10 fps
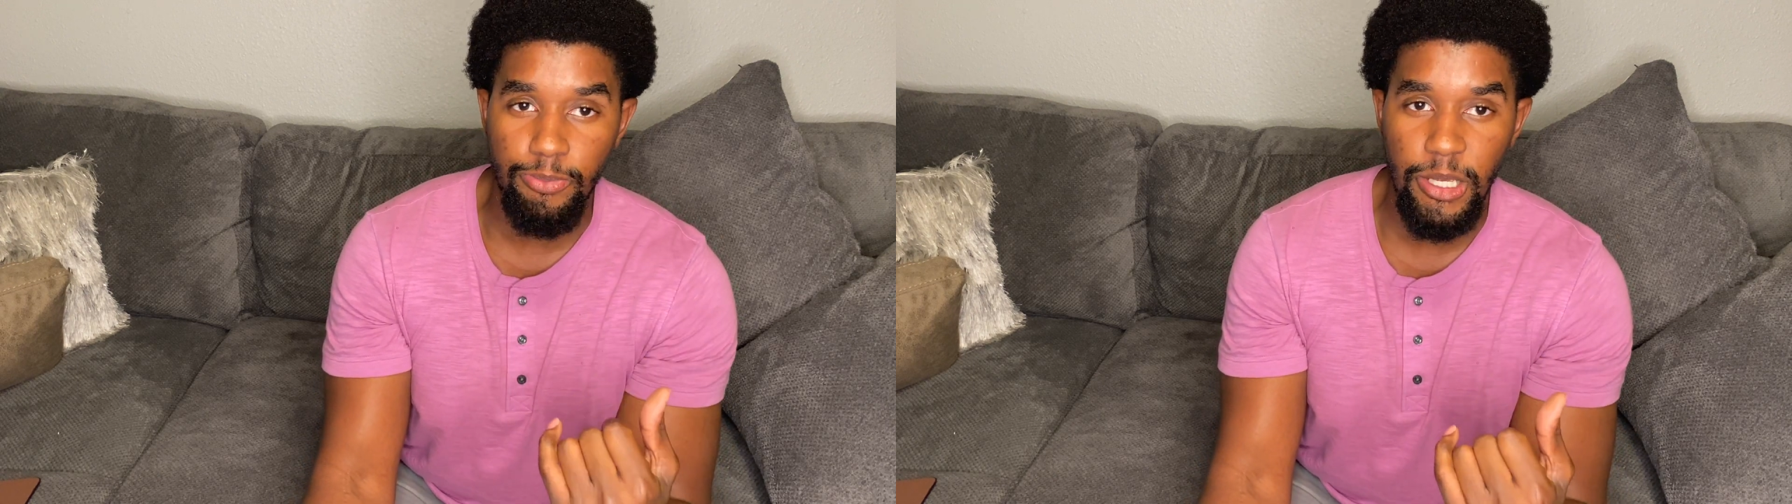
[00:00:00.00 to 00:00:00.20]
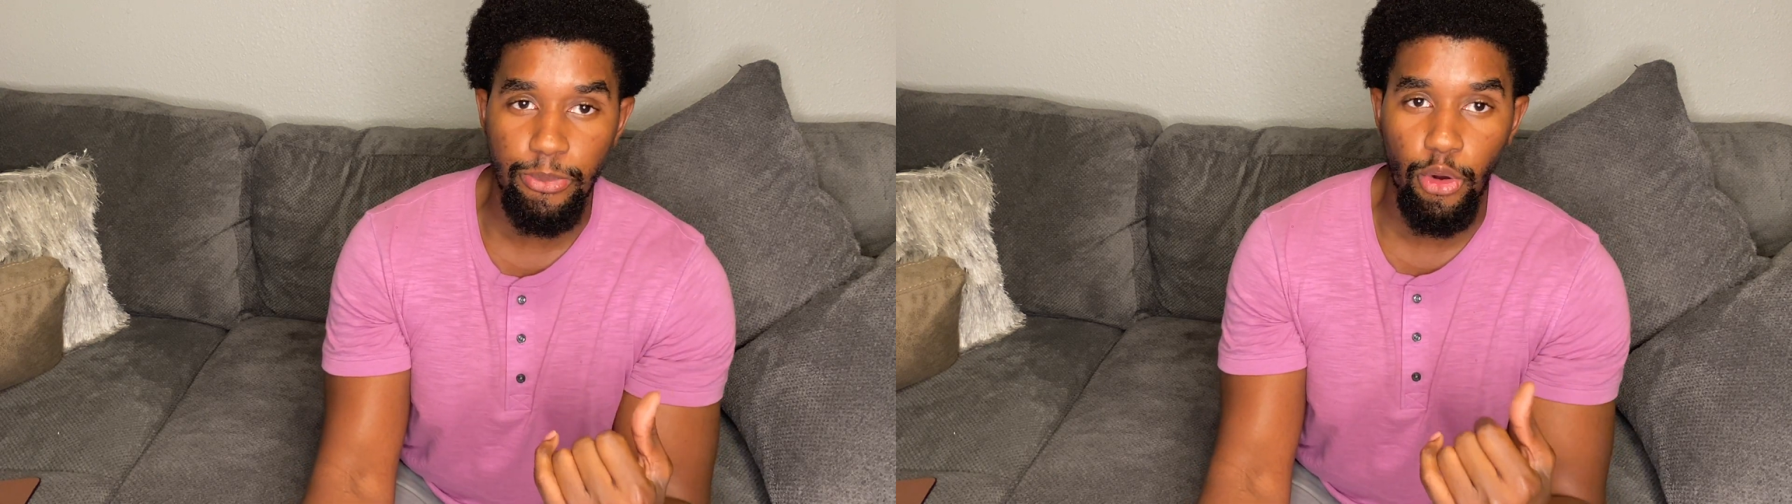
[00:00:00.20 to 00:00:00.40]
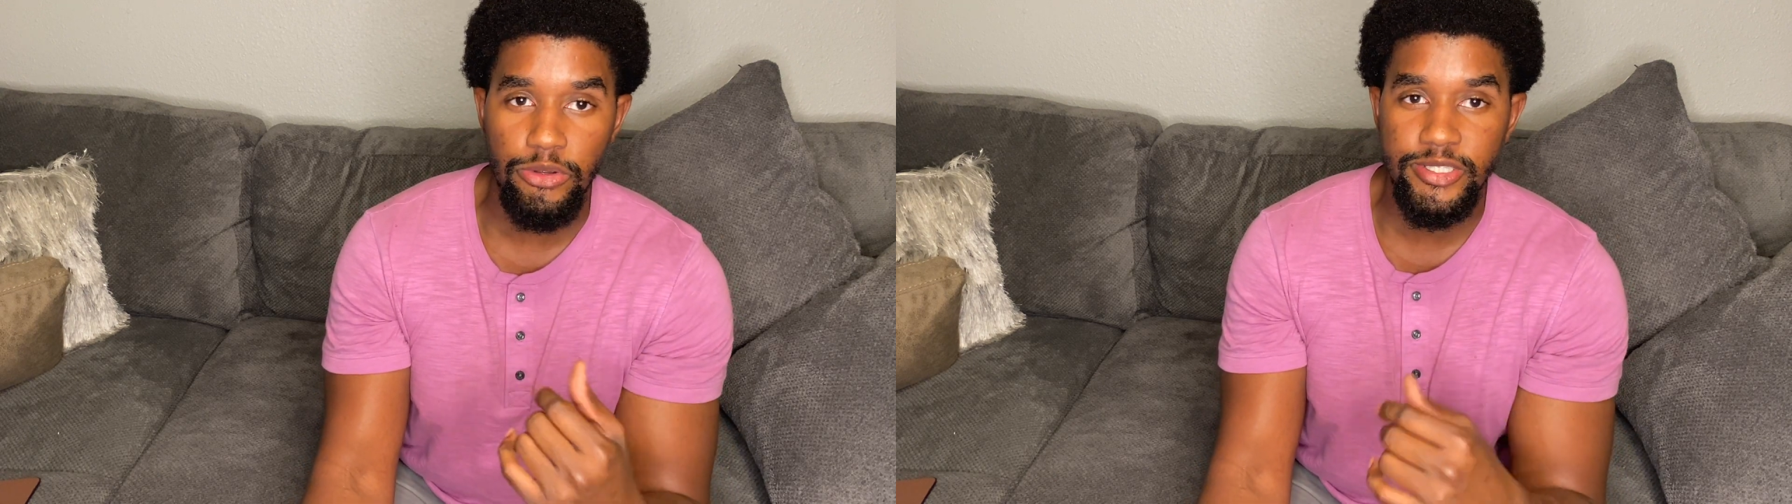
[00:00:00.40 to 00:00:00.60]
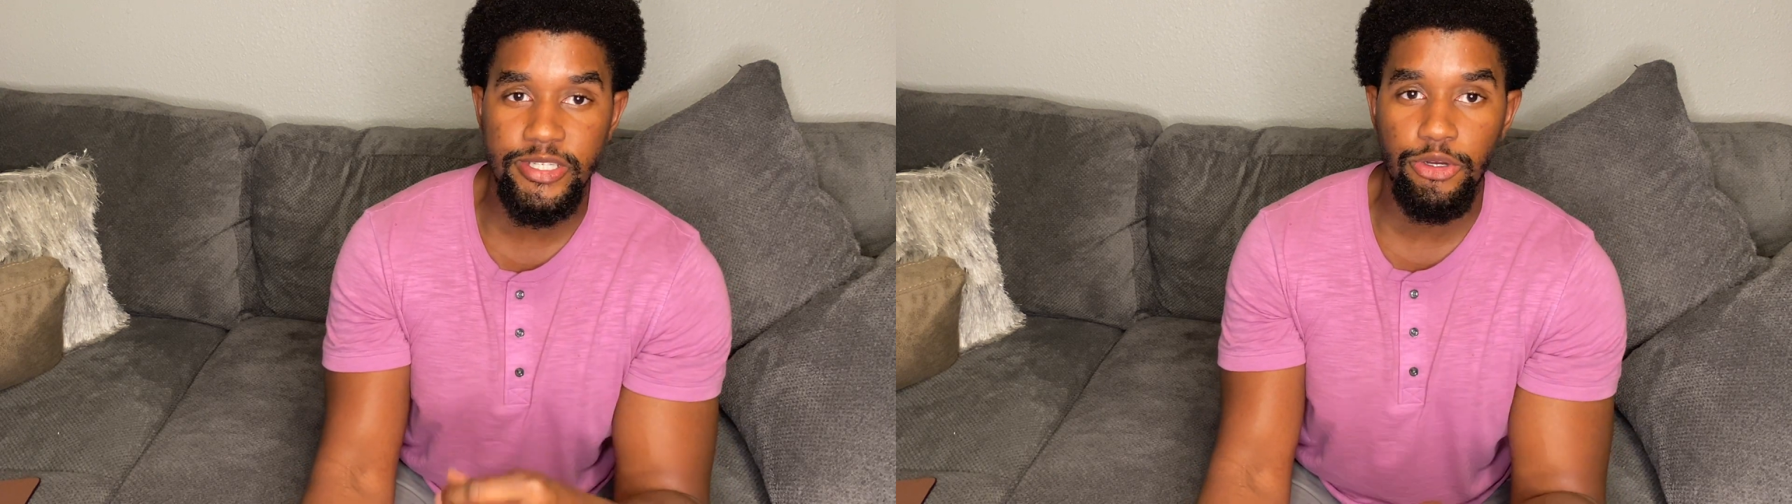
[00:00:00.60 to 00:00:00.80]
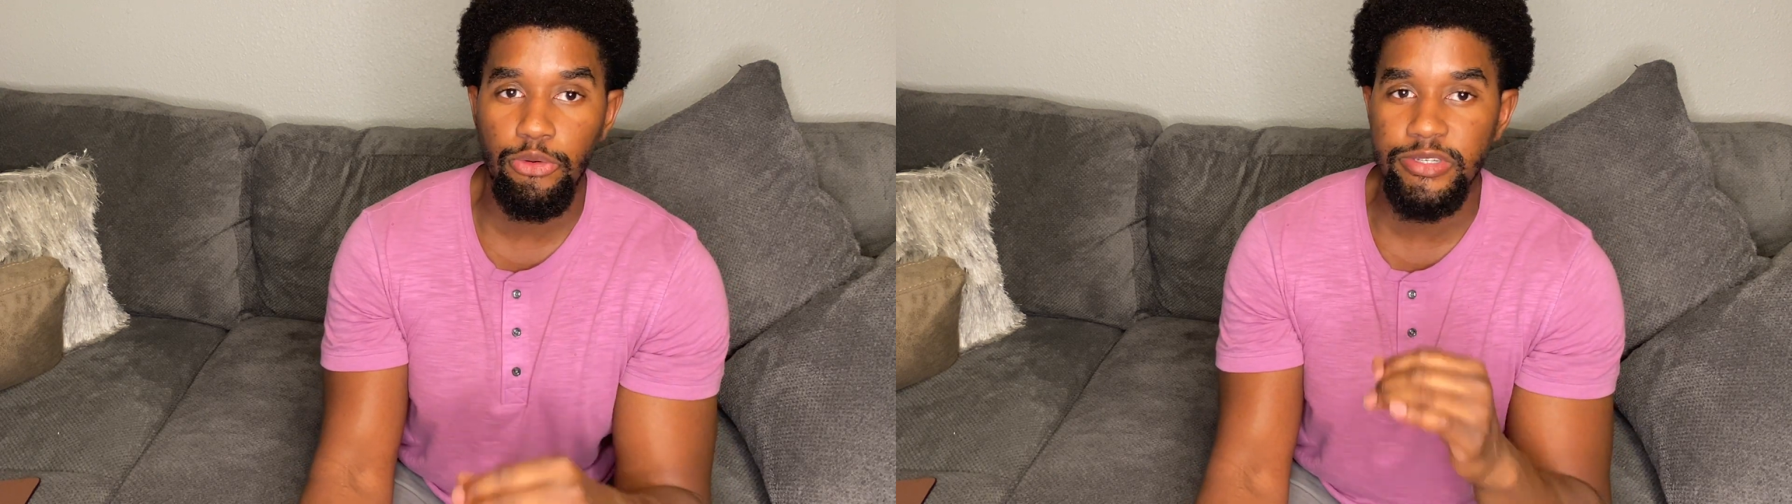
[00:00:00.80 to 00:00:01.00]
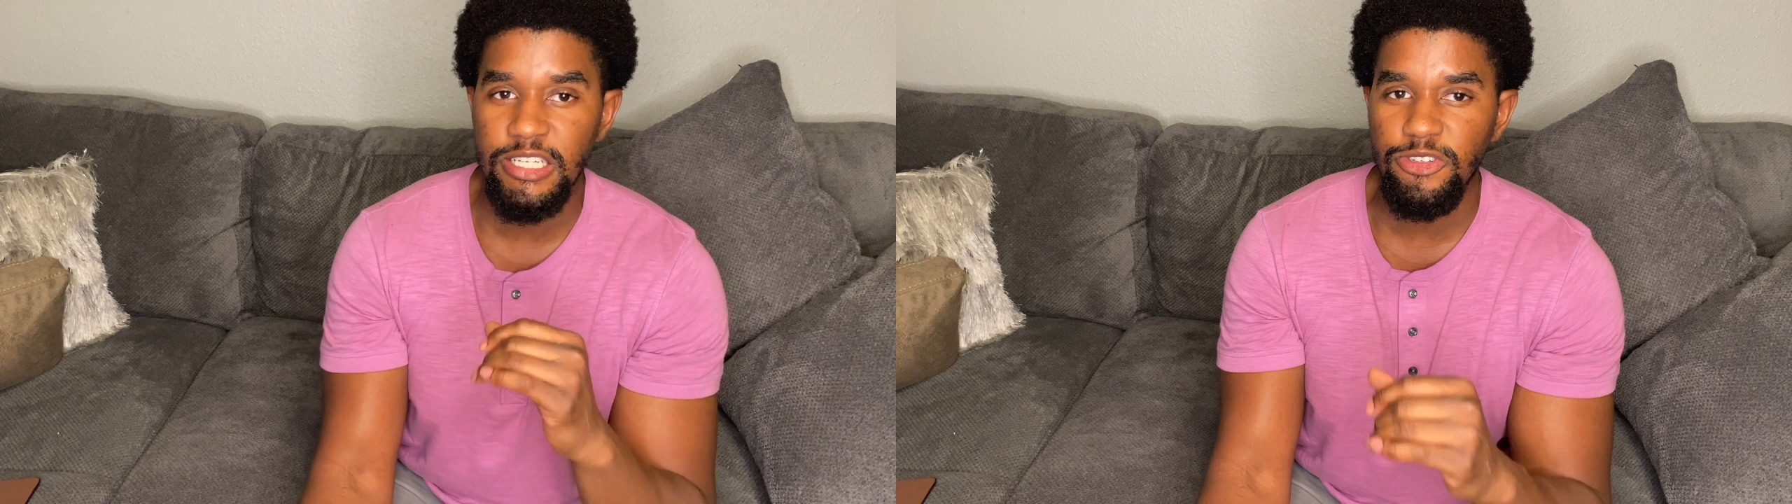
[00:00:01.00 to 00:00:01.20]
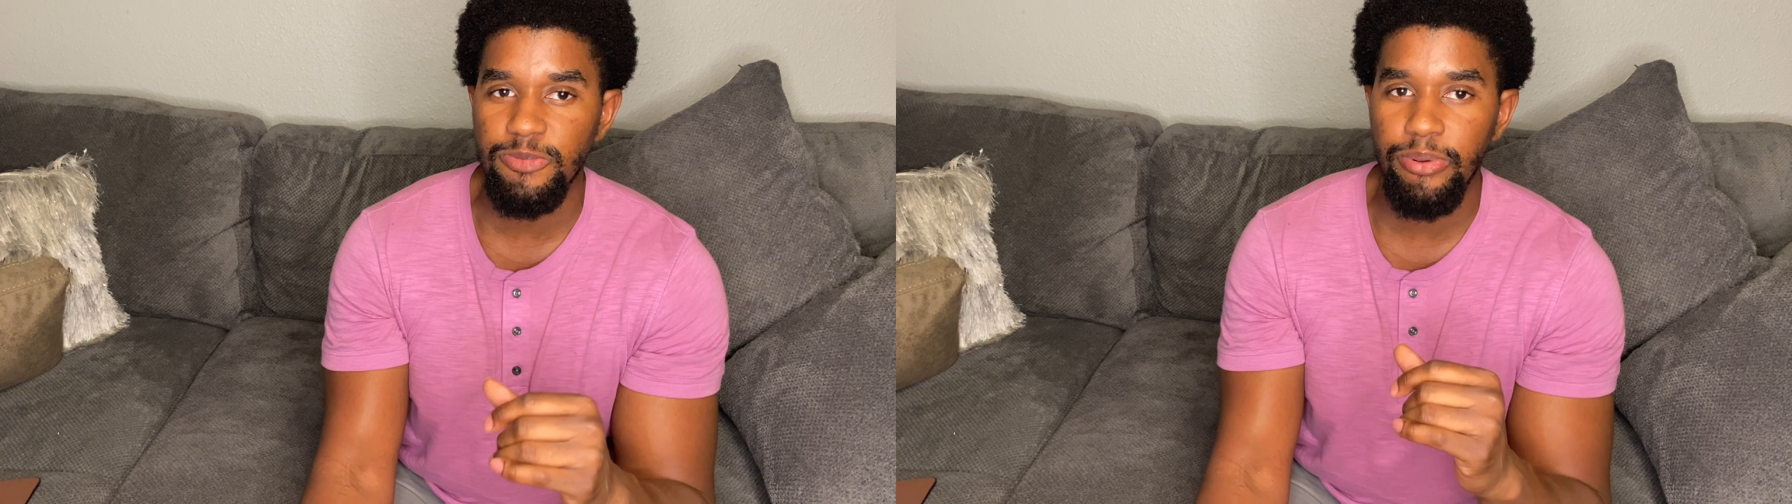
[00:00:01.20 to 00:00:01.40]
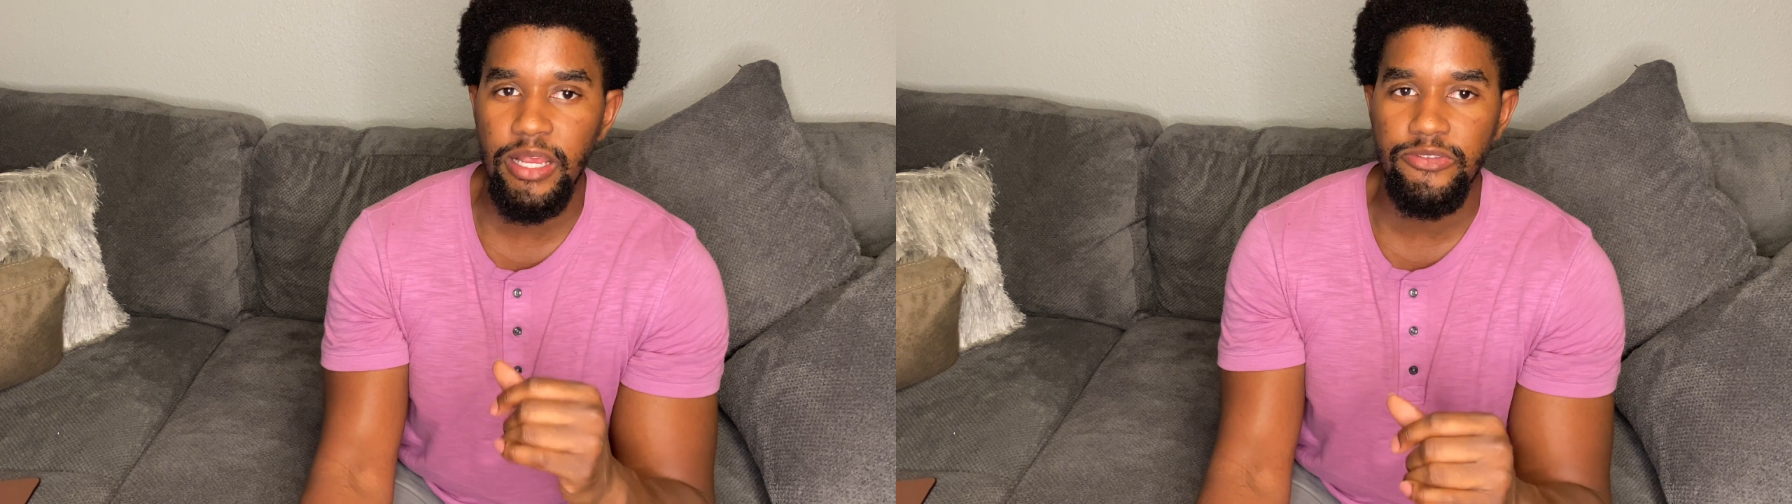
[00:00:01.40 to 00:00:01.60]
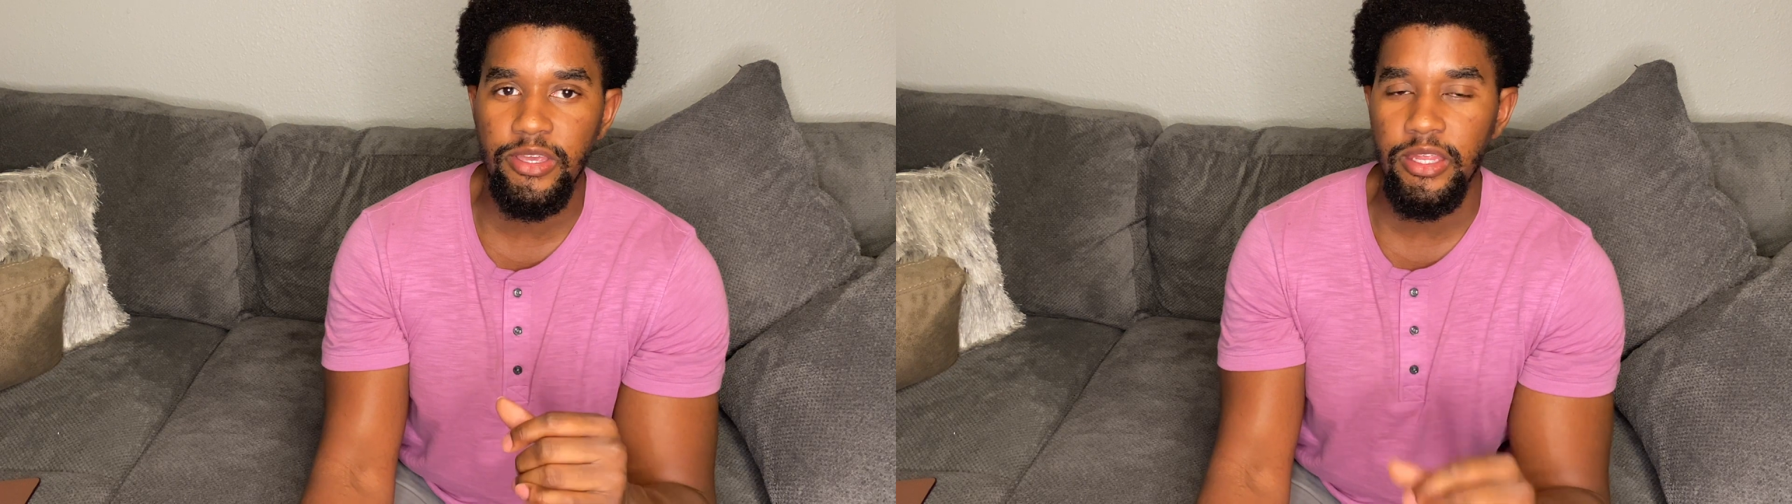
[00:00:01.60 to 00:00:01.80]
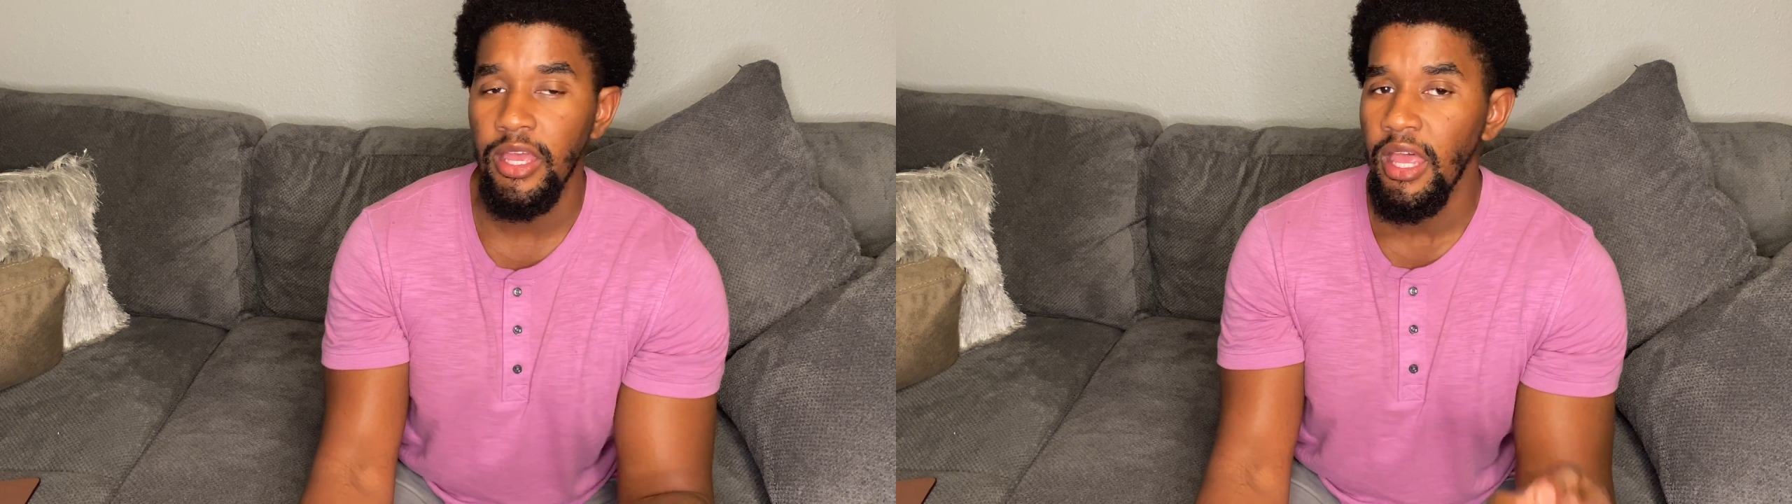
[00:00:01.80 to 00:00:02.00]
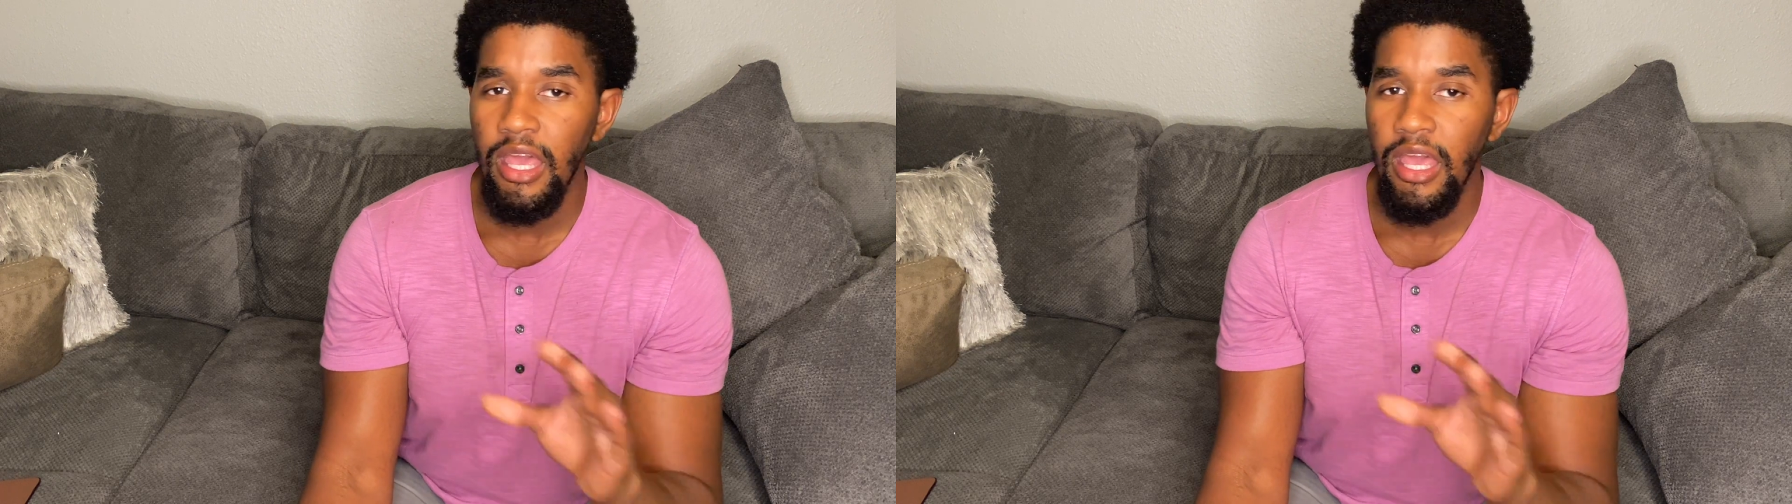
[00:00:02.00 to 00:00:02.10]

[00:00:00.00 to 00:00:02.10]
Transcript: people are still disrespected